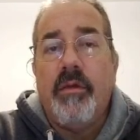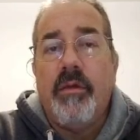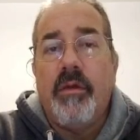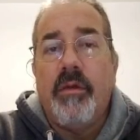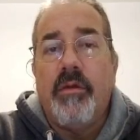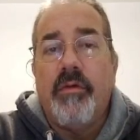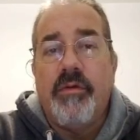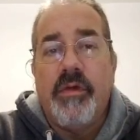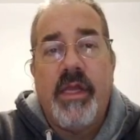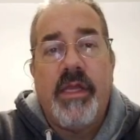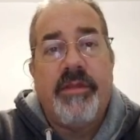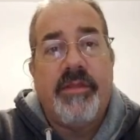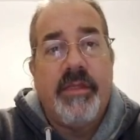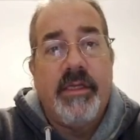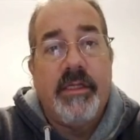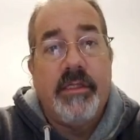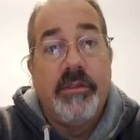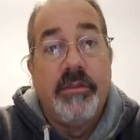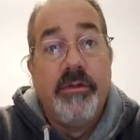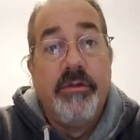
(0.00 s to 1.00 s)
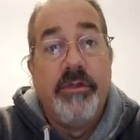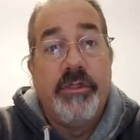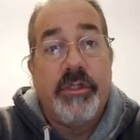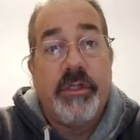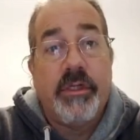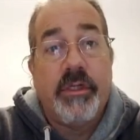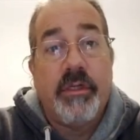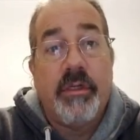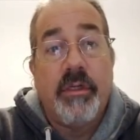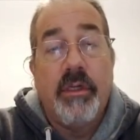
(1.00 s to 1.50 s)
create the
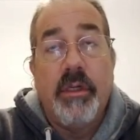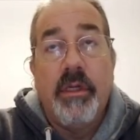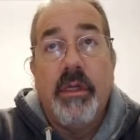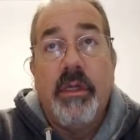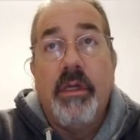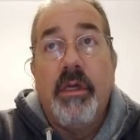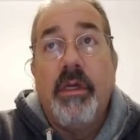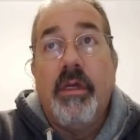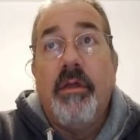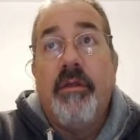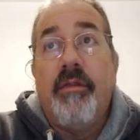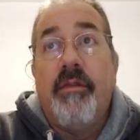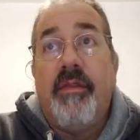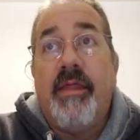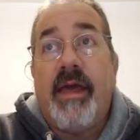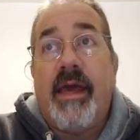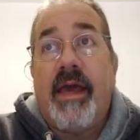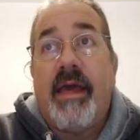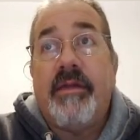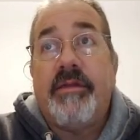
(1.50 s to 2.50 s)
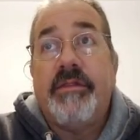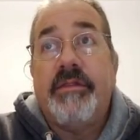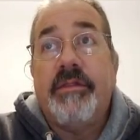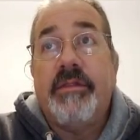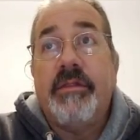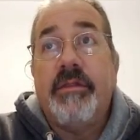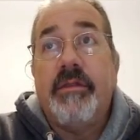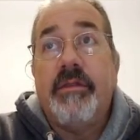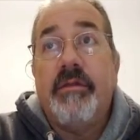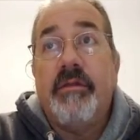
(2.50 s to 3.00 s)
illusion that
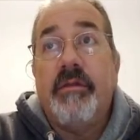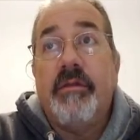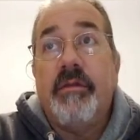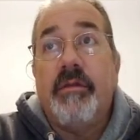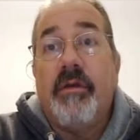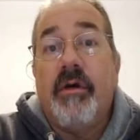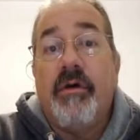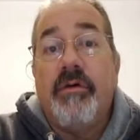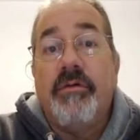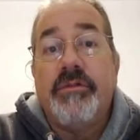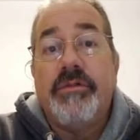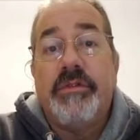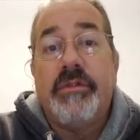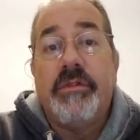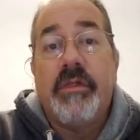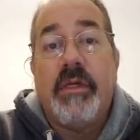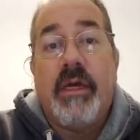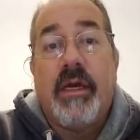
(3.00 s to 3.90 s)
those